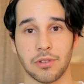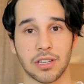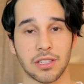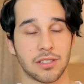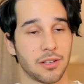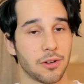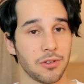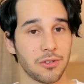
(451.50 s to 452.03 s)
you can
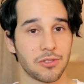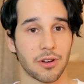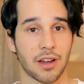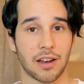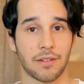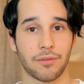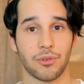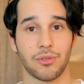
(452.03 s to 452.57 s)
still use your
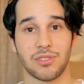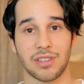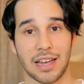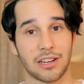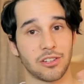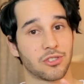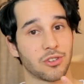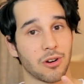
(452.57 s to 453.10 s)
headphones
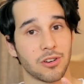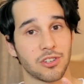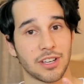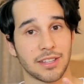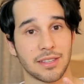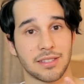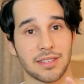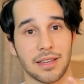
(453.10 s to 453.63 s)
and charge
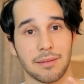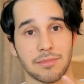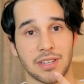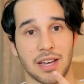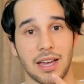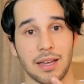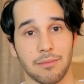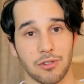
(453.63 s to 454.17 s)
at the same
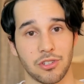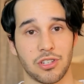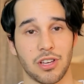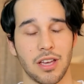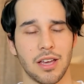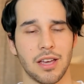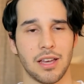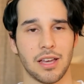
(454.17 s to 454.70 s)
time, which
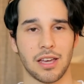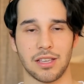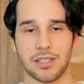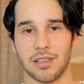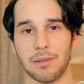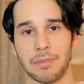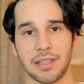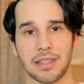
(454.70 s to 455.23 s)
is
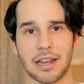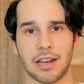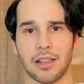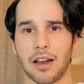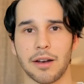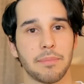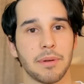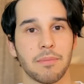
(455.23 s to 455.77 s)
something that a
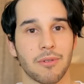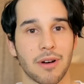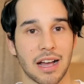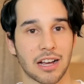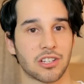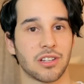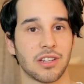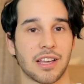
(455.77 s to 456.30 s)
lot of people
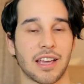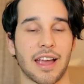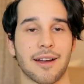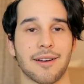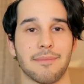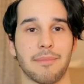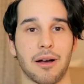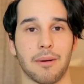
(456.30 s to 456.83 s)
actually
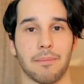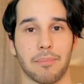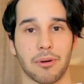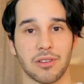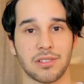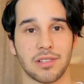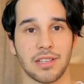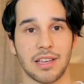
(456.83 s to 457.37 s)
care about.
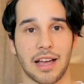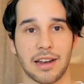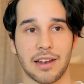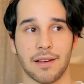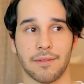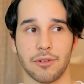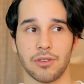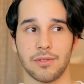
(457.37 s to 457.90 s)
Personally, I
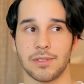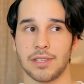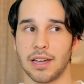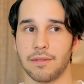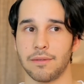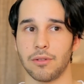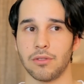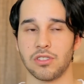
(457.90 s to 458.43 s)
never use
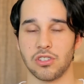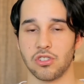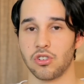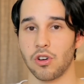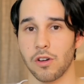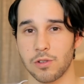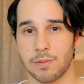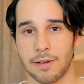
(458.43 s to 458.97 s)
headphones and
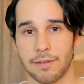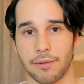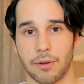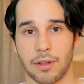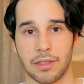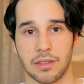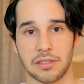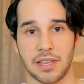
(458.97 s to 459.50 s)
charge my
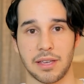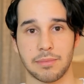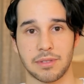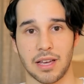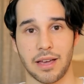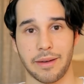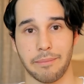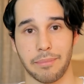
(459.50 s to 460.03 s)
phone at the same
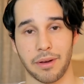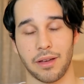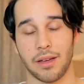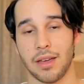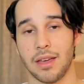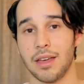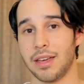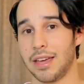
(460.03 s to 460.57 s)
time, but
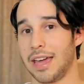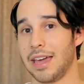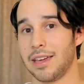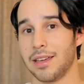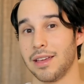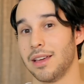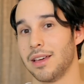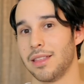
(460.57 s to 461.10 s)

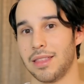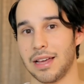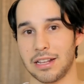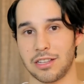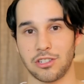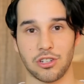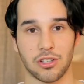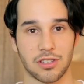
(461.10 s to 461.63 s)
hey,
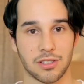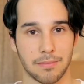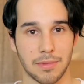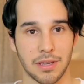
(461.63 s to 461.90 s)
that's just